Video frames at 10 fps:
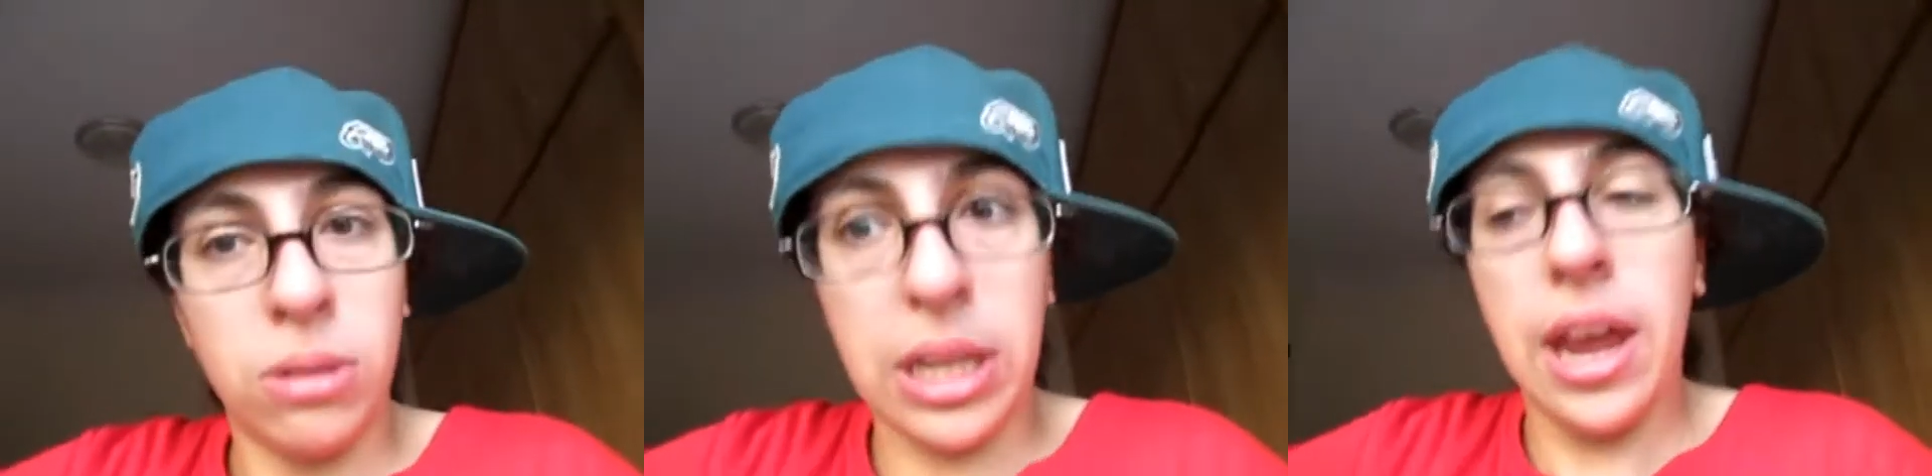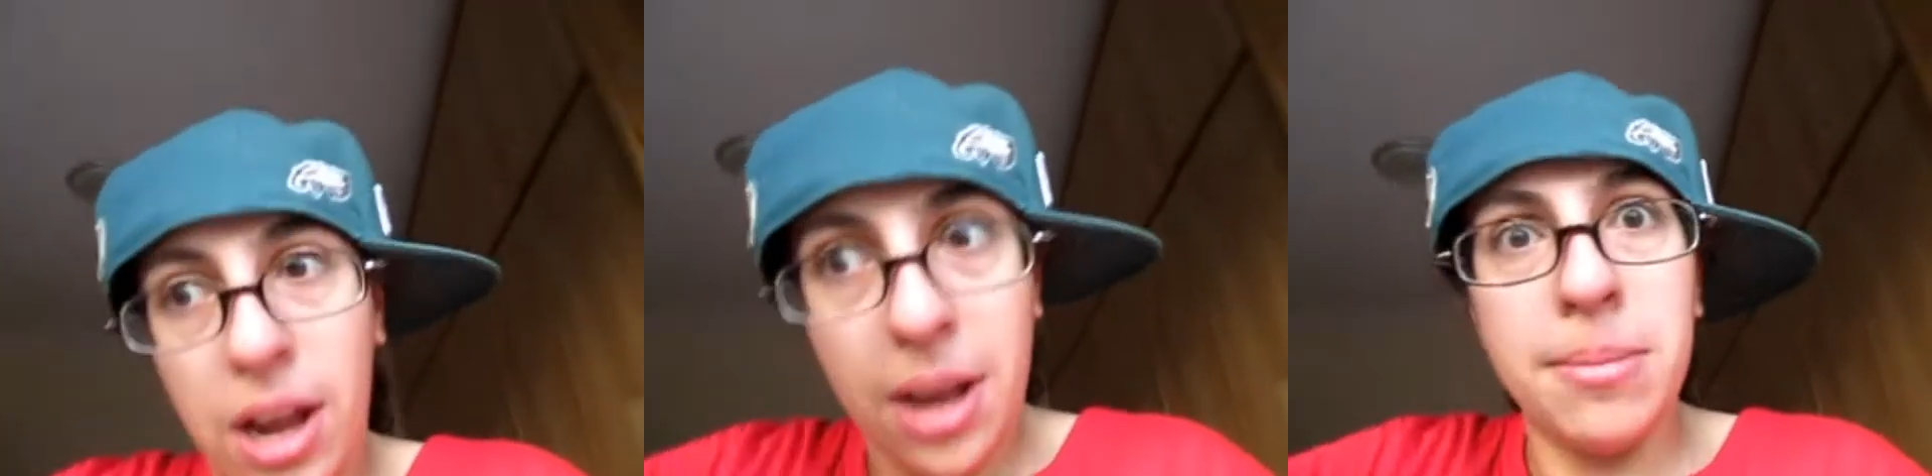
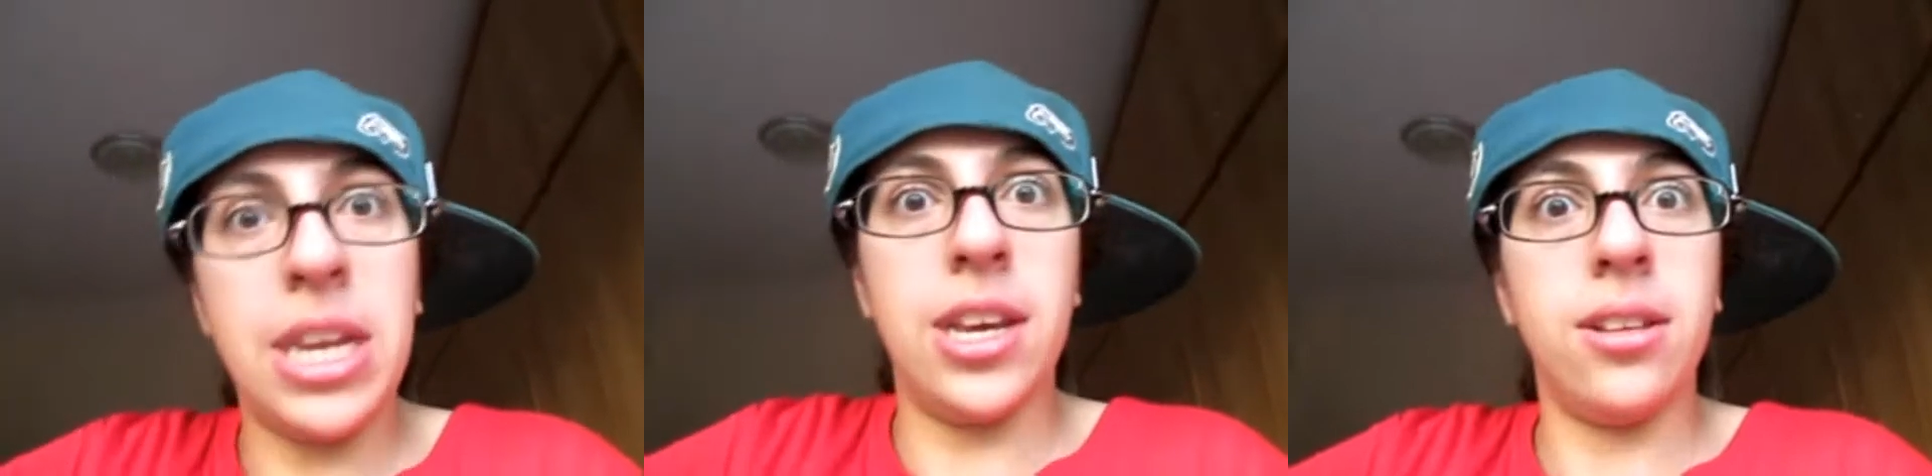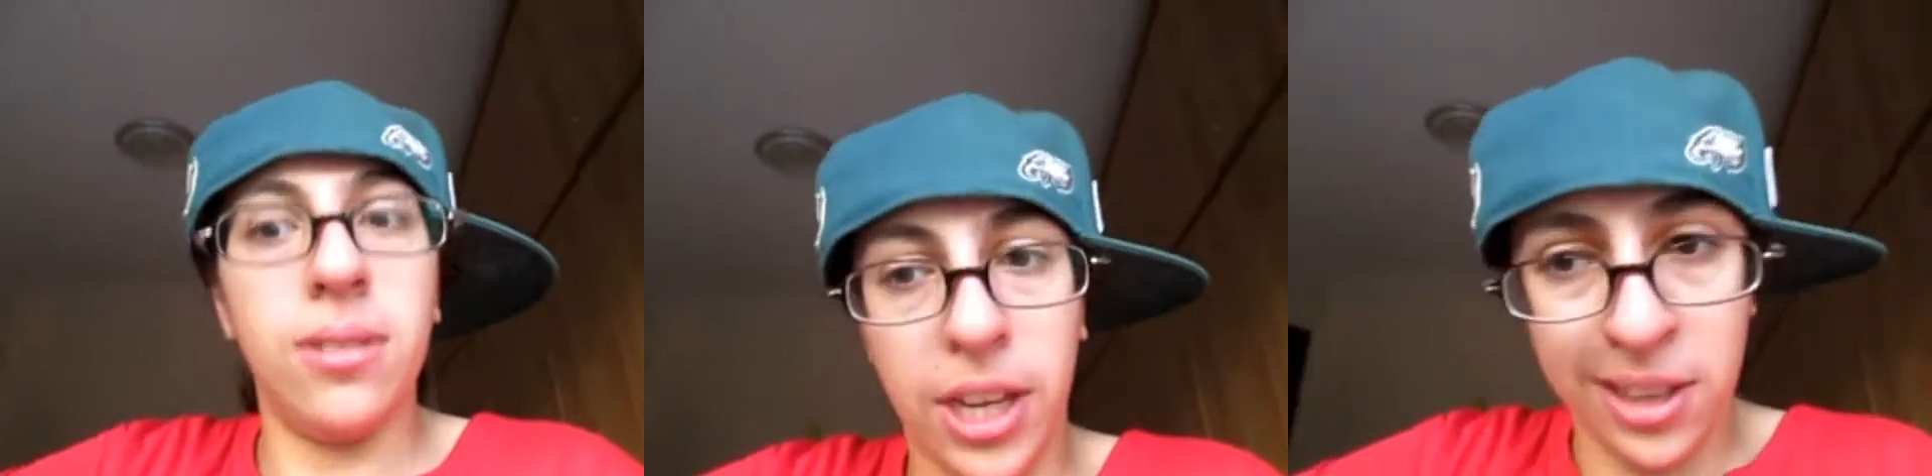I, I mean
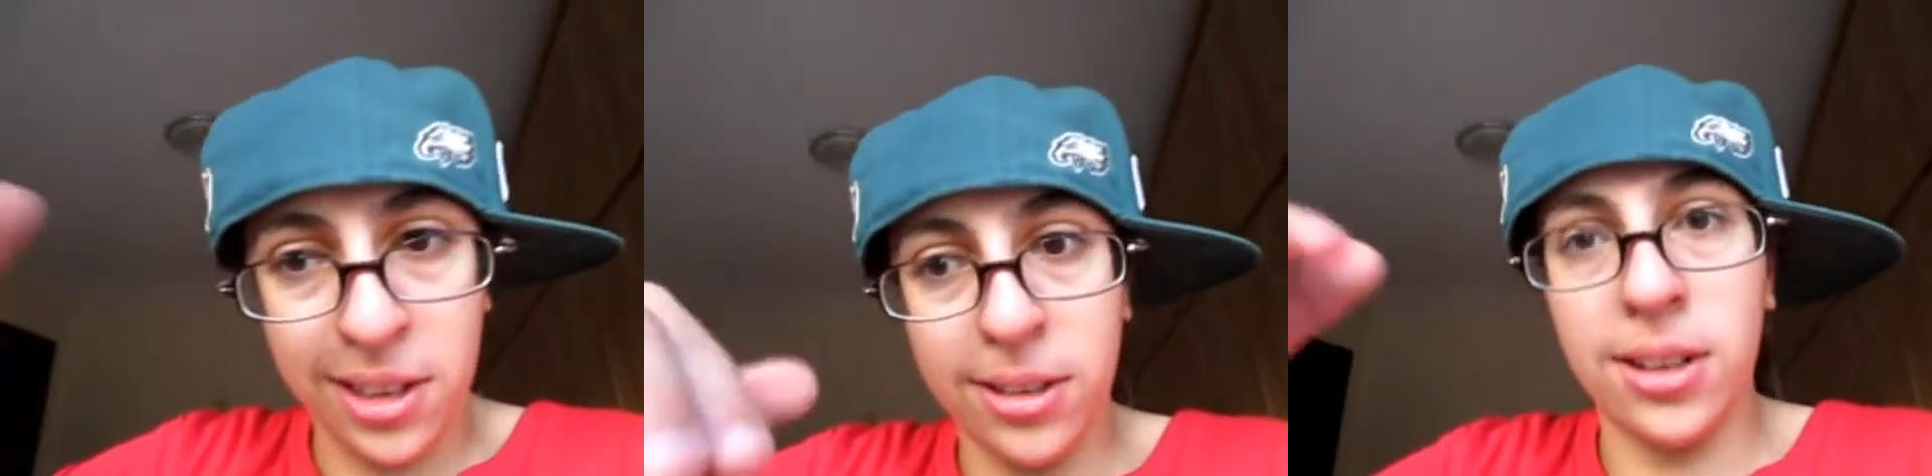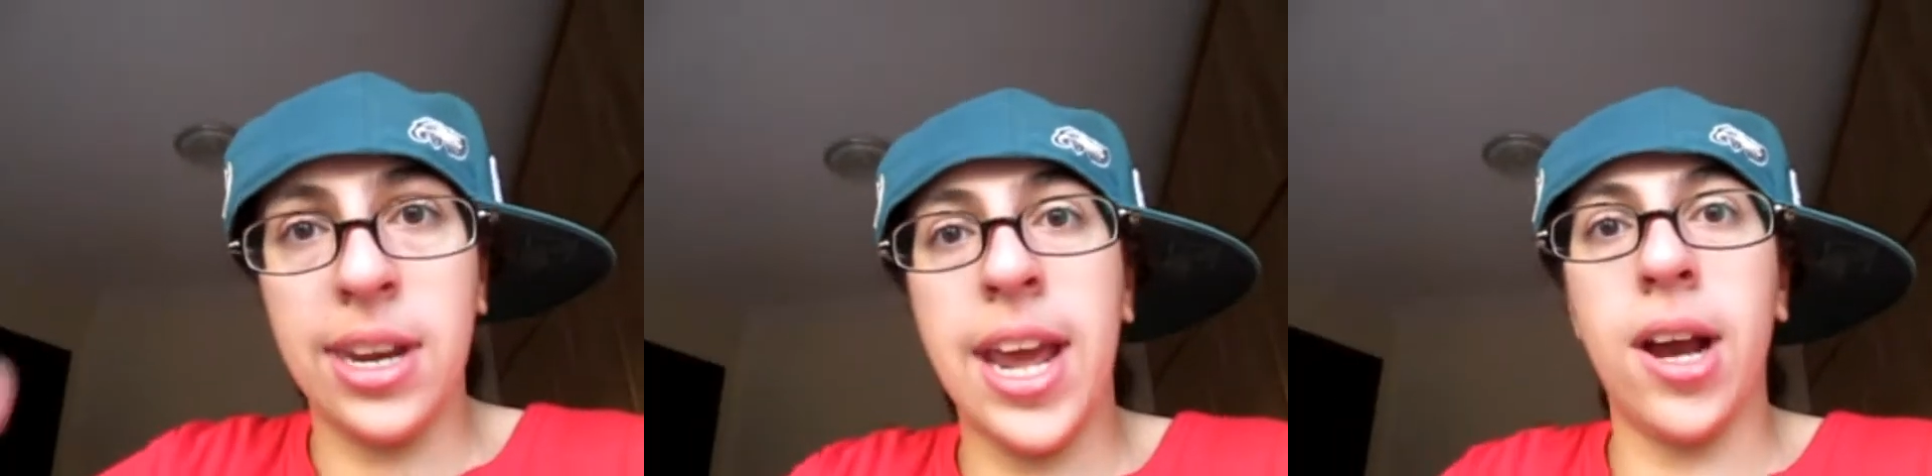it, like,
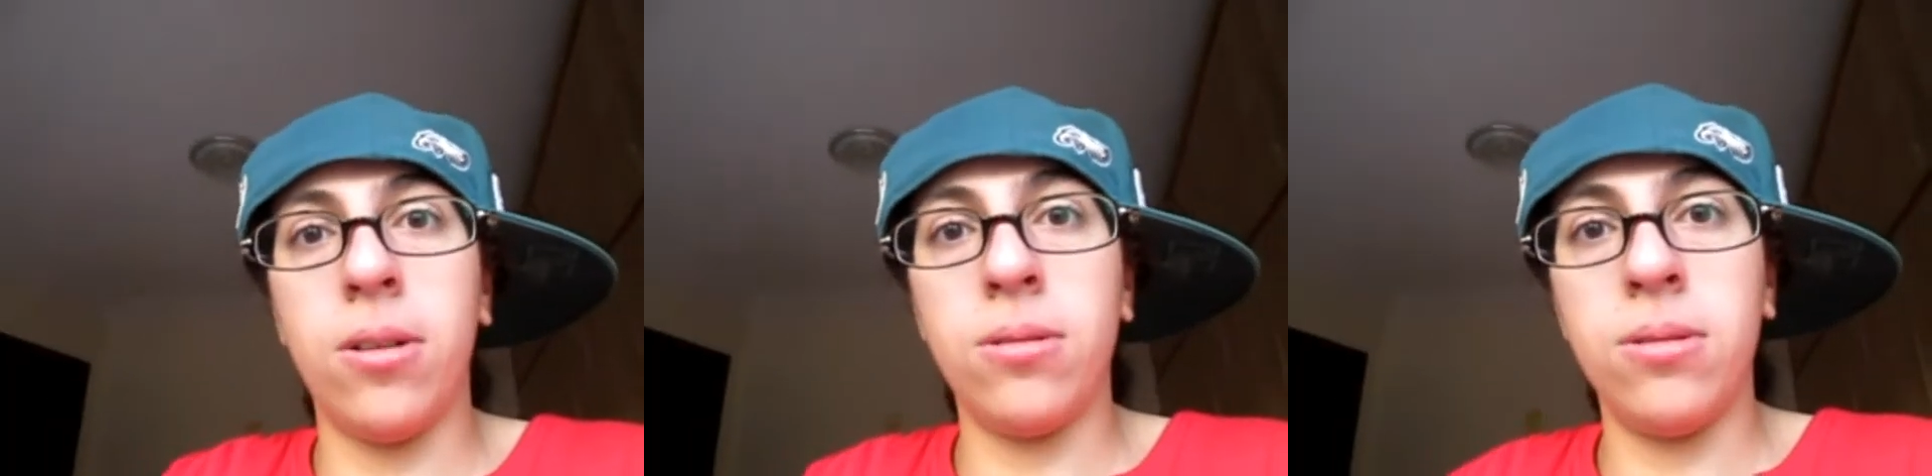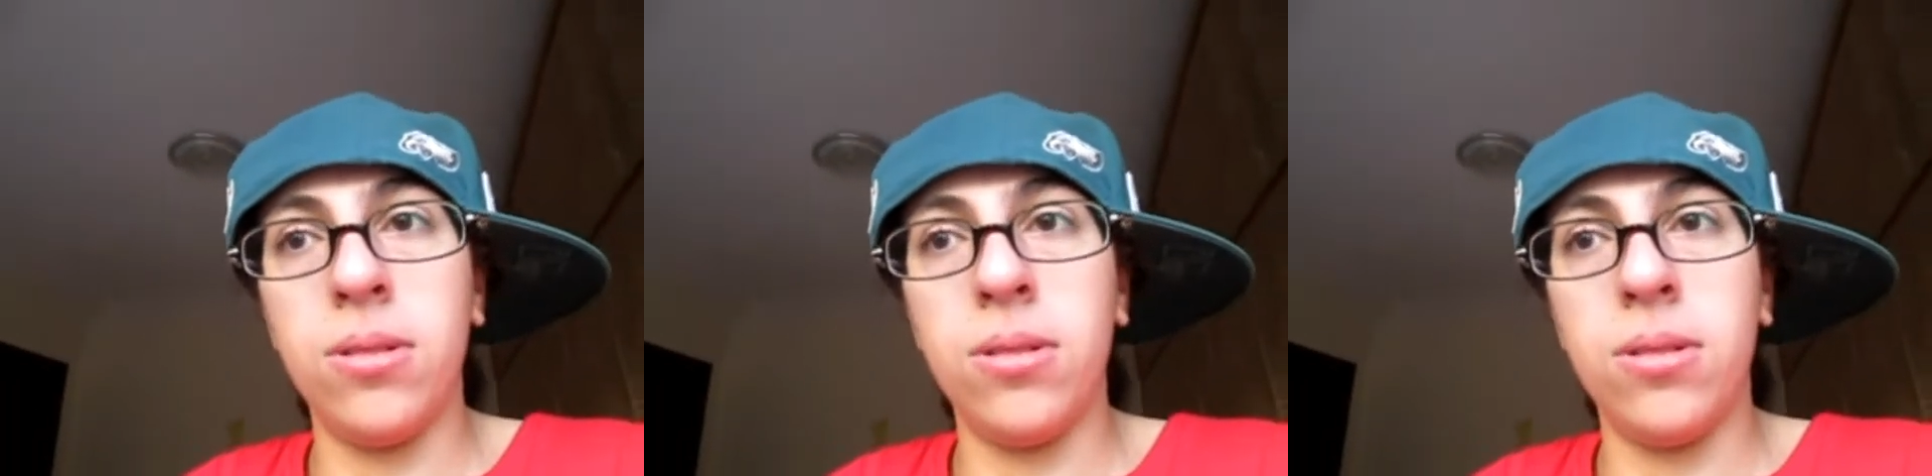now.